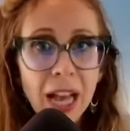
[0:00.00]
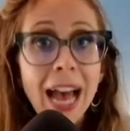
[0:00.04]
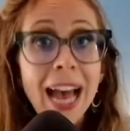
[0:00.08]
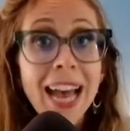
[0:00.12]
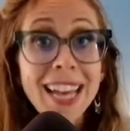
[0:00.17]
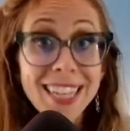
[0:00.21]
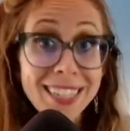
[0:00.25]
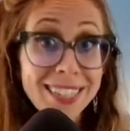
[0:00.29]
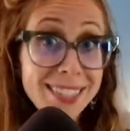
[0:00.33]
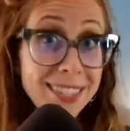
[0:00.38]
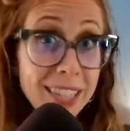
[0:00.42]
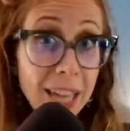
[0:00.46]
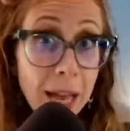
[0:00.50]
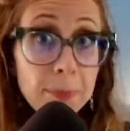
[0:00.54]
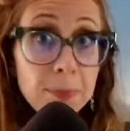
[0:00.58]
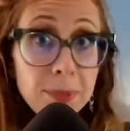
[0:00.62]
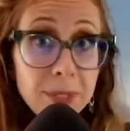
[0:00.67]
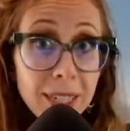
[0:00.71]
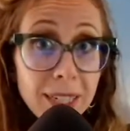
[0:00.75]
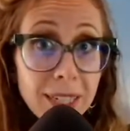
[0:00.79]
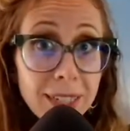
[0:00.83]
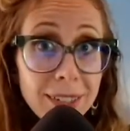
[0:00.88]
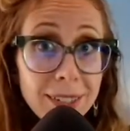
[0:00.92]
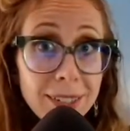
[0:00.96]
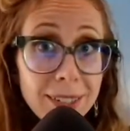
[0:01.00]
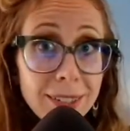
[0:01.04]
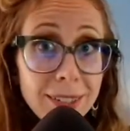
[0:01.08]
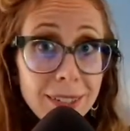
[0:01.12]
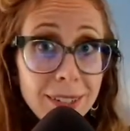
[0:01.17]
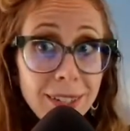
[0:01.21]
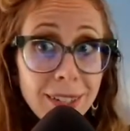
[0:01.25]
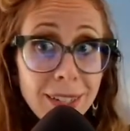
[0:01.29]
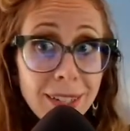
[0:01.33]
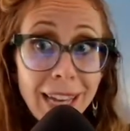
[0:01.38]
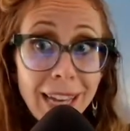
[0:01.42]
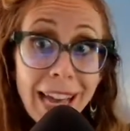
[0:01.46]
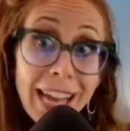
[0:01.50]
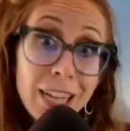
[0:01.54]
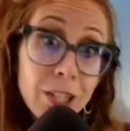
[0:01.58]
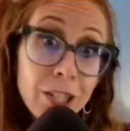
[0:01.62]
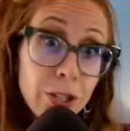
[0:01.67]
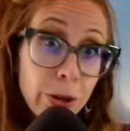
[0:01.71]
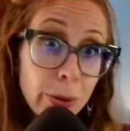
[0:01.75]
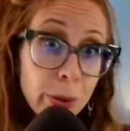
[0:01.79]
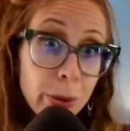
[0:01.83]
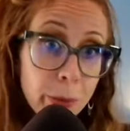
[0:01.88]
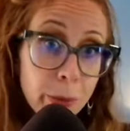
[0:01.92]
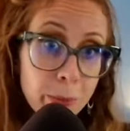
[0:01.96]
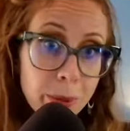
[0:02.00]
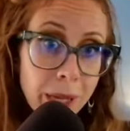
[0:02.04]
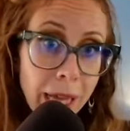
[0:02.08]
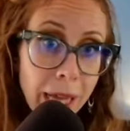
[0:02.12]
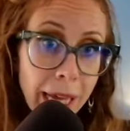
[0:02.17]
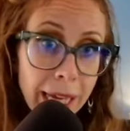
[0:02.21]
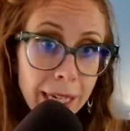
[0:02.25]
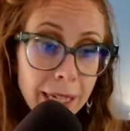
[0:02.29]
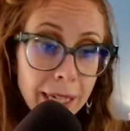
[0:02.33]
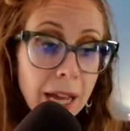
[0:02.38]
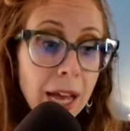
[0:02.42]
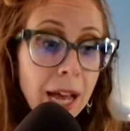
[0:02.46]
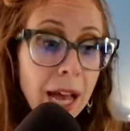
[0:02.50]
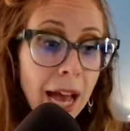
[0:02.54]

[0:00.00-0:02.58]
Accept it and don't complain.